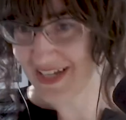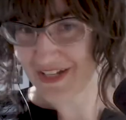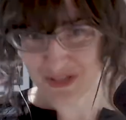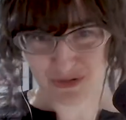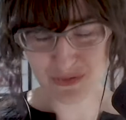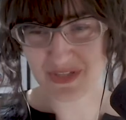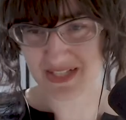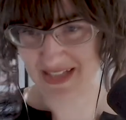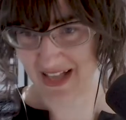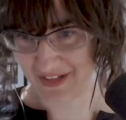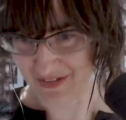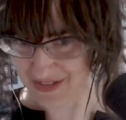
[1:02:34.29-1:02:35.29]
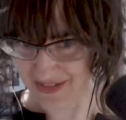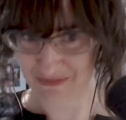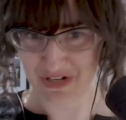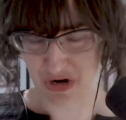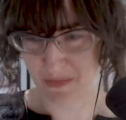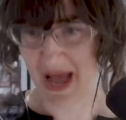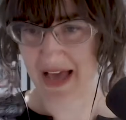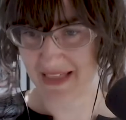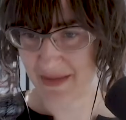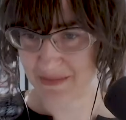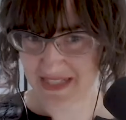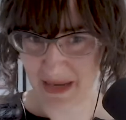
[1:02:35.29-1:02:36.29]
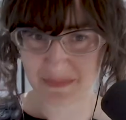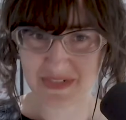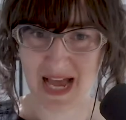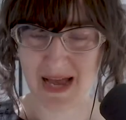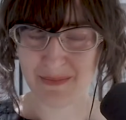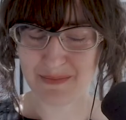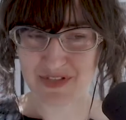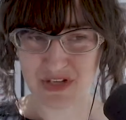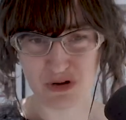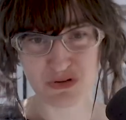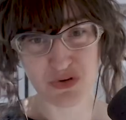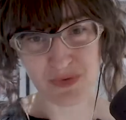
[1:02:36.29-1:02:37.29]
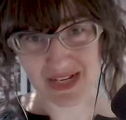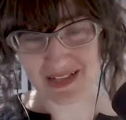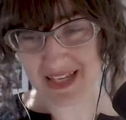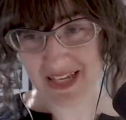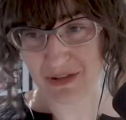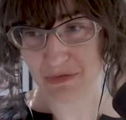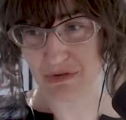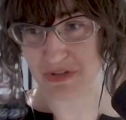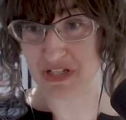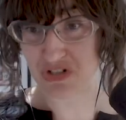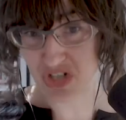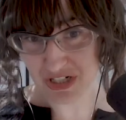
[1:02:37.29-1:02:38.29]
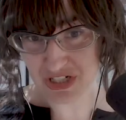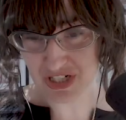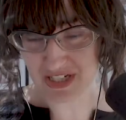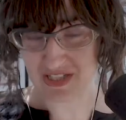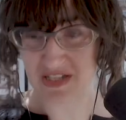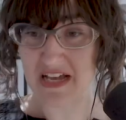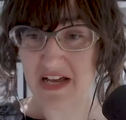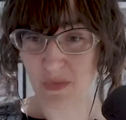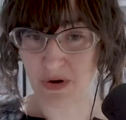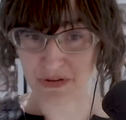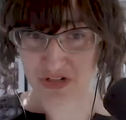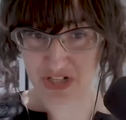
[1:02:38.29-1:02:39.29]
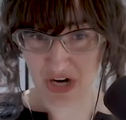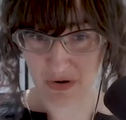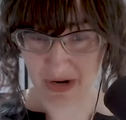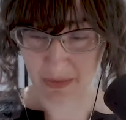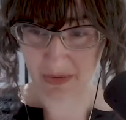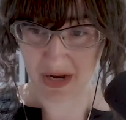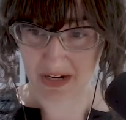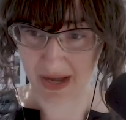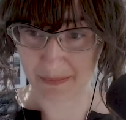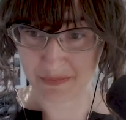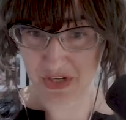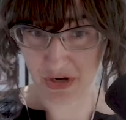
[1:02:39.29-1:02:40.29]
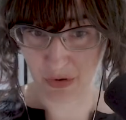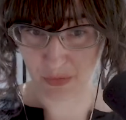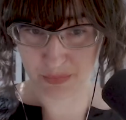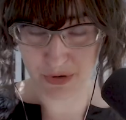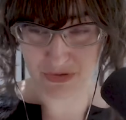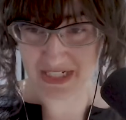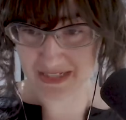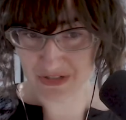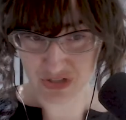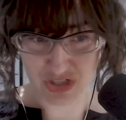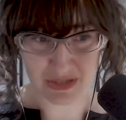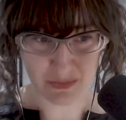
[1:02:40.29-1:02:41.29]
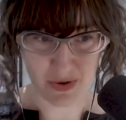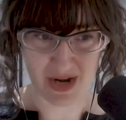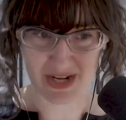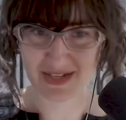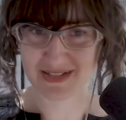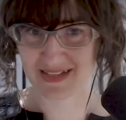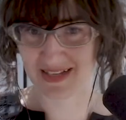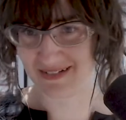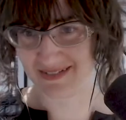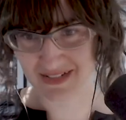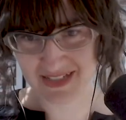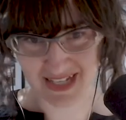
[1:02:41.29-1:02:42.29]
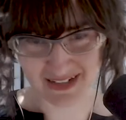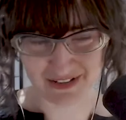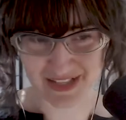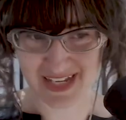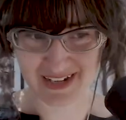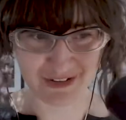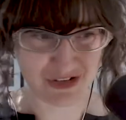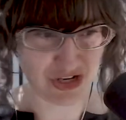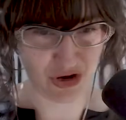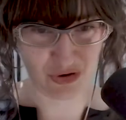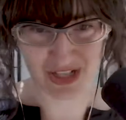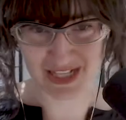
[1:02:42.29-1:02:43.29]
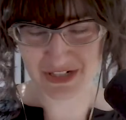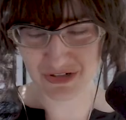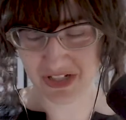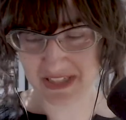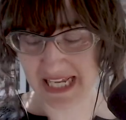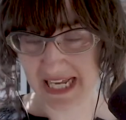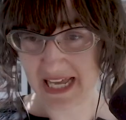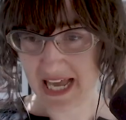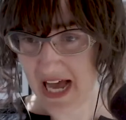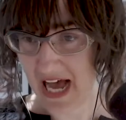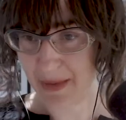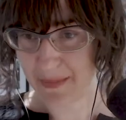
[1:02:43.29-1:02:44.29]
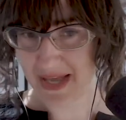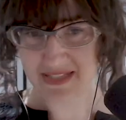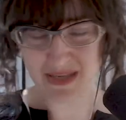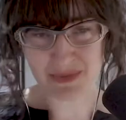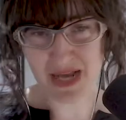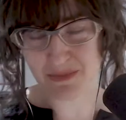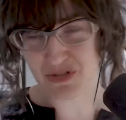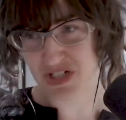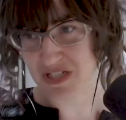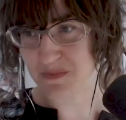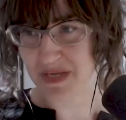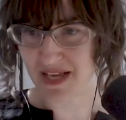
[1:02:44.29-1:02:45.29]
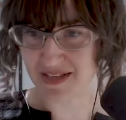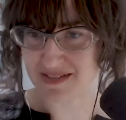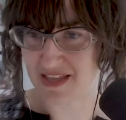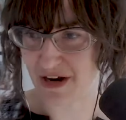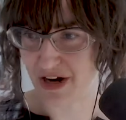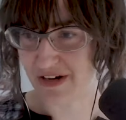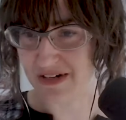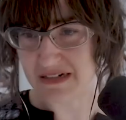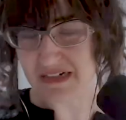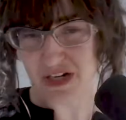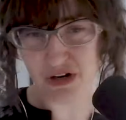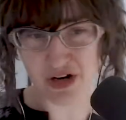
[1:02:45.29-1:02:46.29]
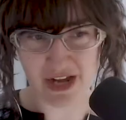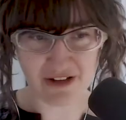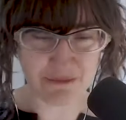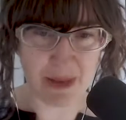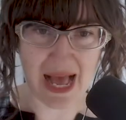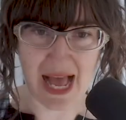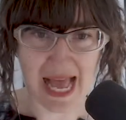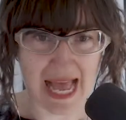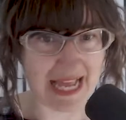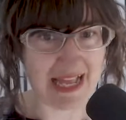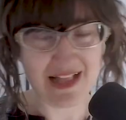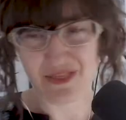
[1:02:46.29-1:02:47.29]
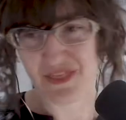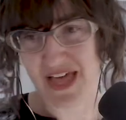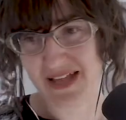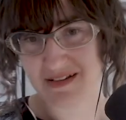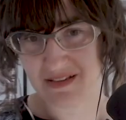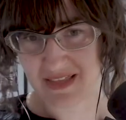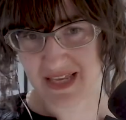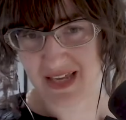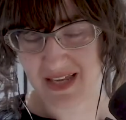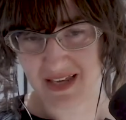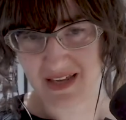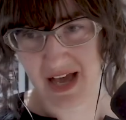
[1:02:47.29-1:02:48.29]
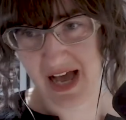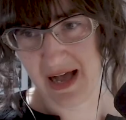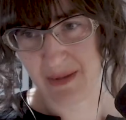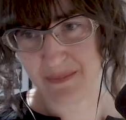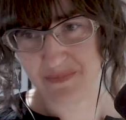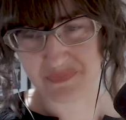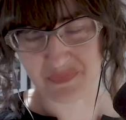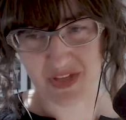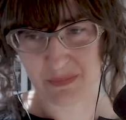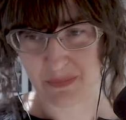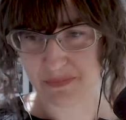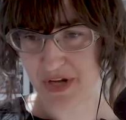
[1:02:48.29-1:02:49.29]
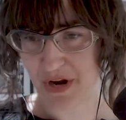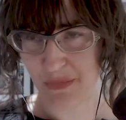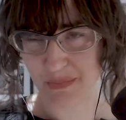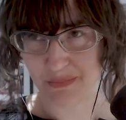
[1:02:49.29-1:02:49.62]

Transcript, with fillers: to the cells nearby them. Sometimes, you know, directly through these junctions where they're sharing, um, you know, proteins and gene products and signaling, you know, electrically. Um, and sometimes just because they're near enough by that the, um, you know,